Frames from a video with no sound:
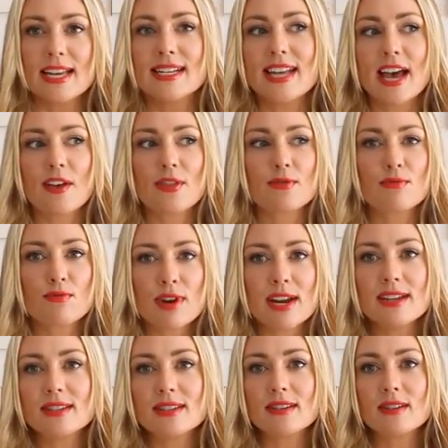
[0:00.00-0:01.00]
Now, the
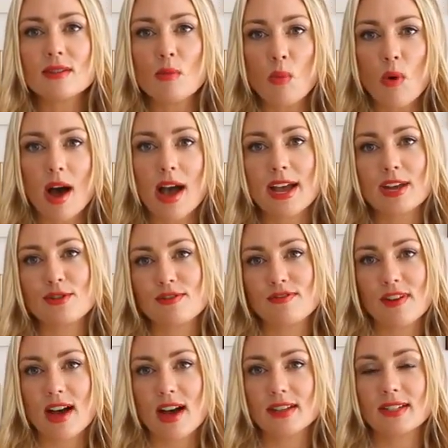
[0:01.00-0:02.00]
reason why I do
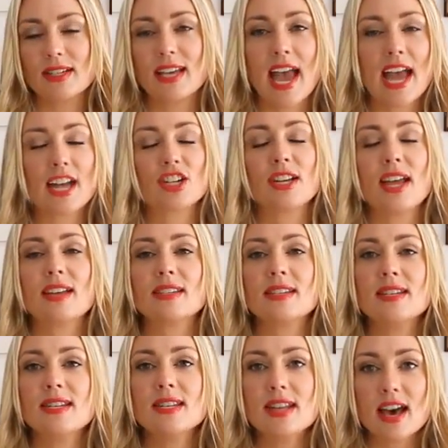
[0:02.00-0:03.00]
fasting actually has
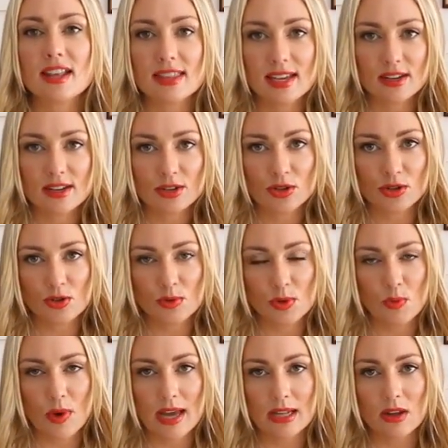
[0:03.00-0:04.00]
nothing to do
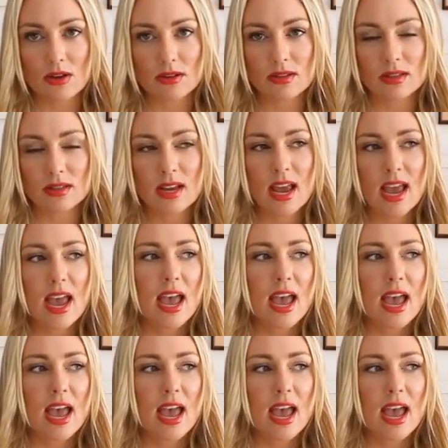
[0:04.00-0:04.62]
with weight loss.